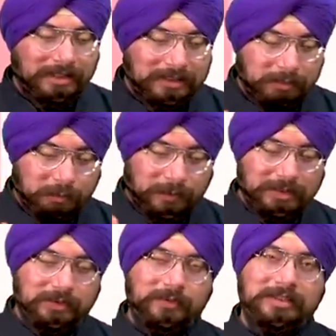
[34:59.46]
See,
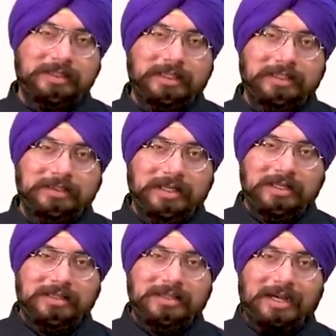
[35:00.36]
first reason is
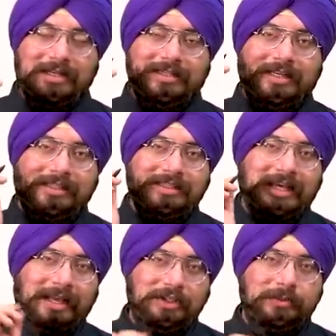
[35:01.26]
that there is
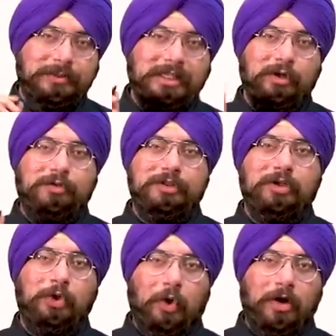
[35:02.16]
hegemony of the
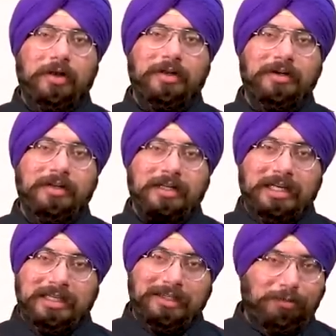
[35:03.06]
dollar in the